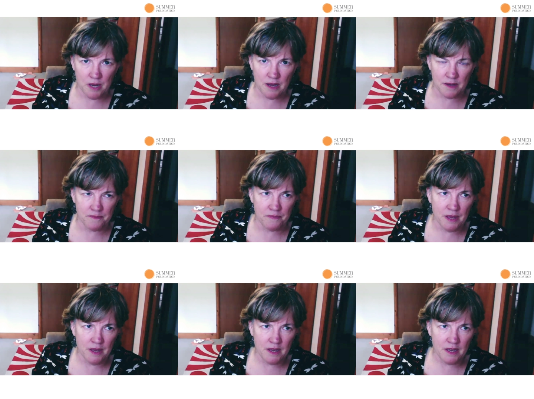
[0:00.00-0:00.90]

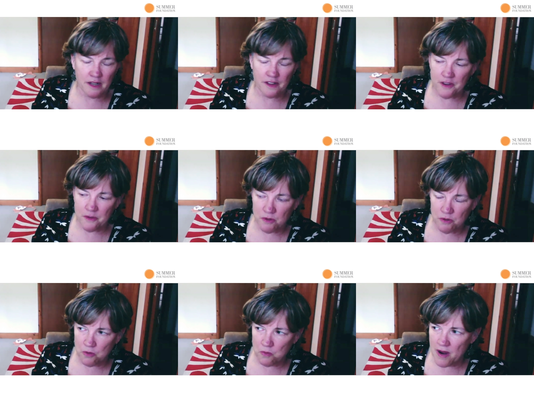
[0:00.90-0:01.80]
And I think we're
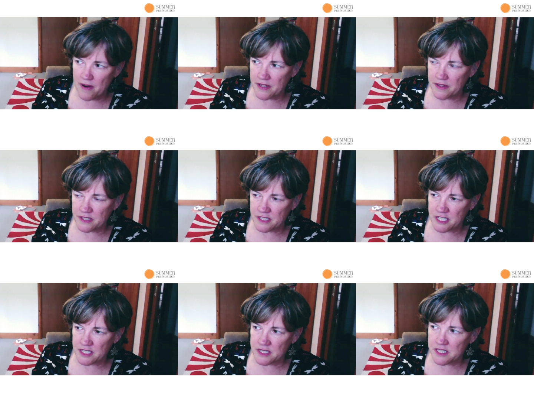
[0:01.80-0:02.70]
all worried that
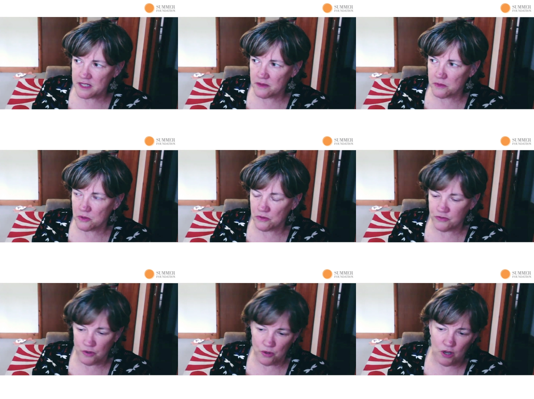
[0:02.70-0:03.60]
testing will
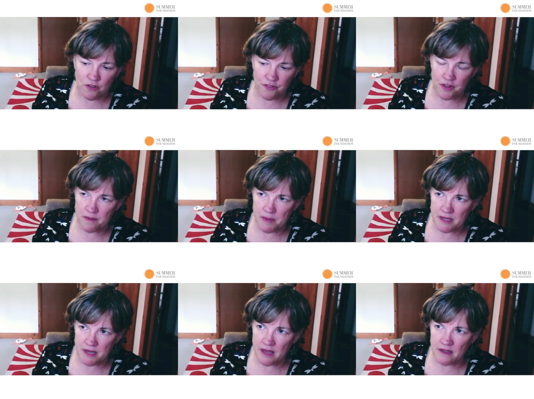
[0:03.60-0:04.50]
fall off a bit
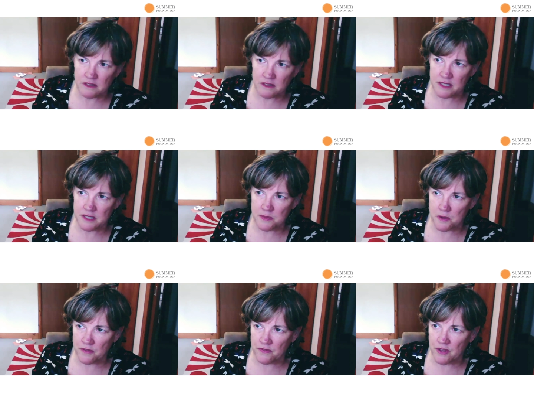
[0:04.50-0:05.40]
now, as
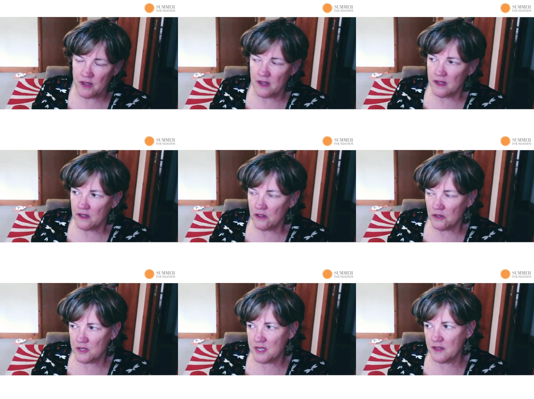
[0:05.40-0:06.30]
we've
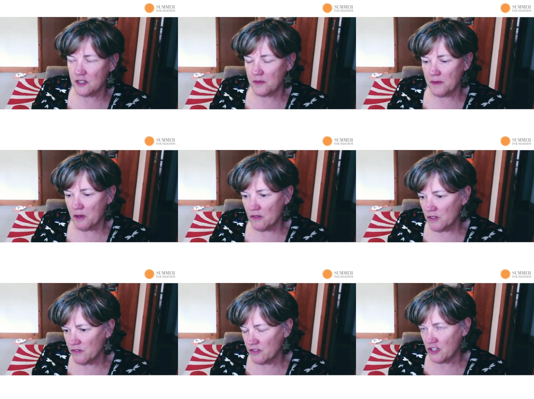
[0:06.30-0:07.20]
seem to be
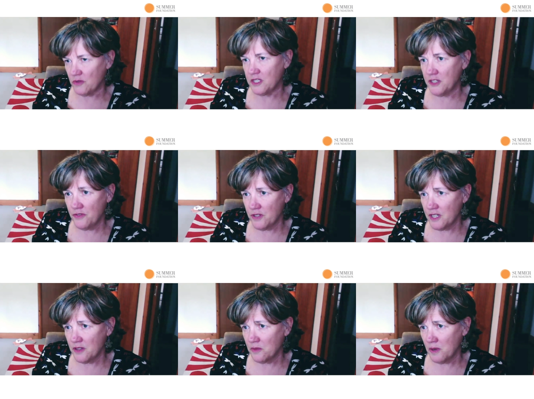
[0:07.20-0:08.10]
moving to a different
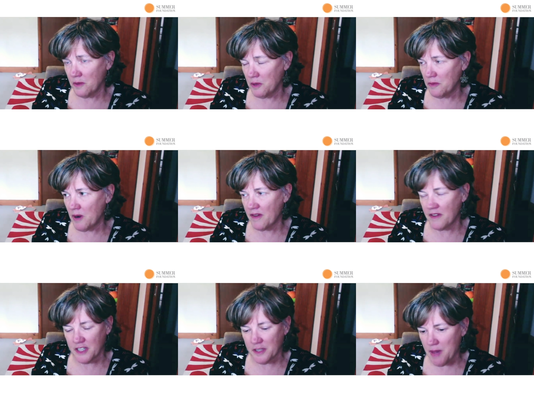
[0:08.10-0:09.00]
era where we're
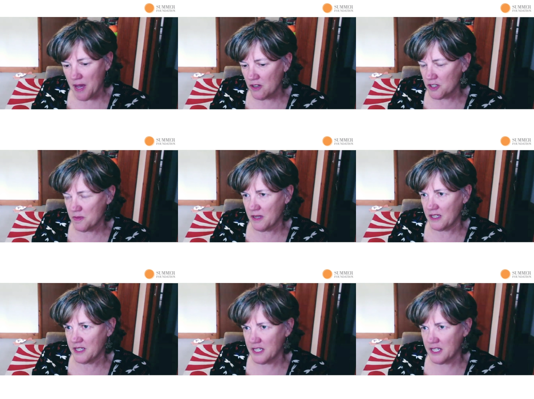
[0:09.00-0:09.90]
worrying about
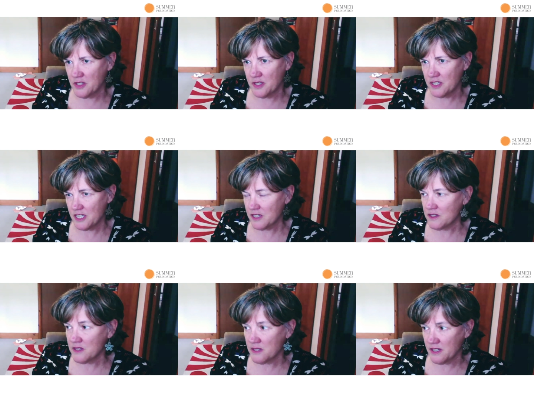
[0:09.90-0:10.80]
hospitalisations and
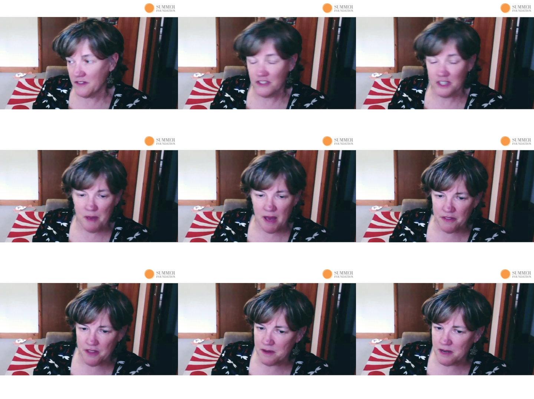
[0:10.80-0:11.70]
deaths and less about
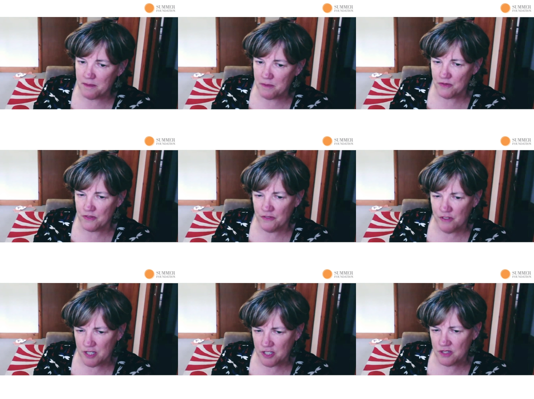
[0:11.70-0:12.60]
the number of
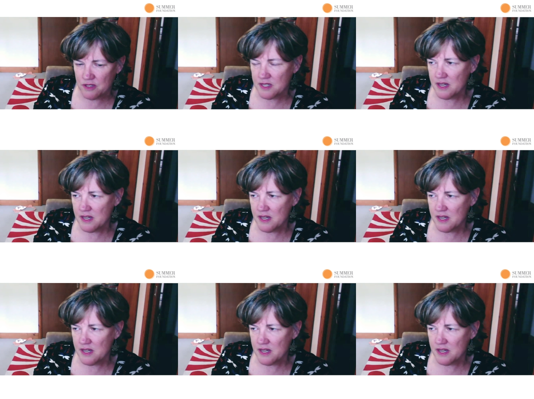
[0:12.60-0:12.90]
infections.